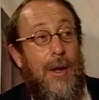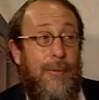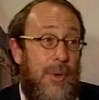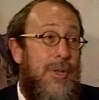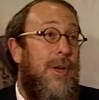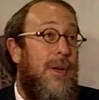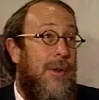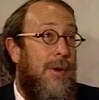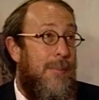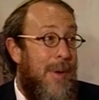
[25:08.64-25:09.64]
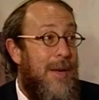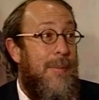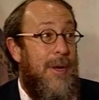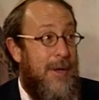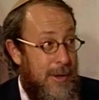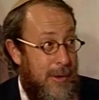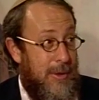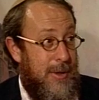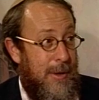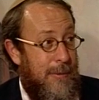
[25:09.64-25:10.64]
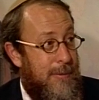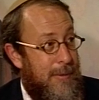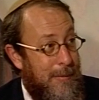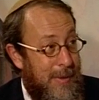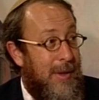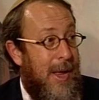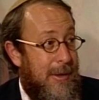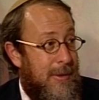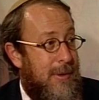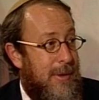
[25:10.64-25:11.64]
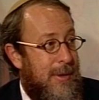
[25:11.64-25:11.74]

Unfortunately, there are many, many years of neglect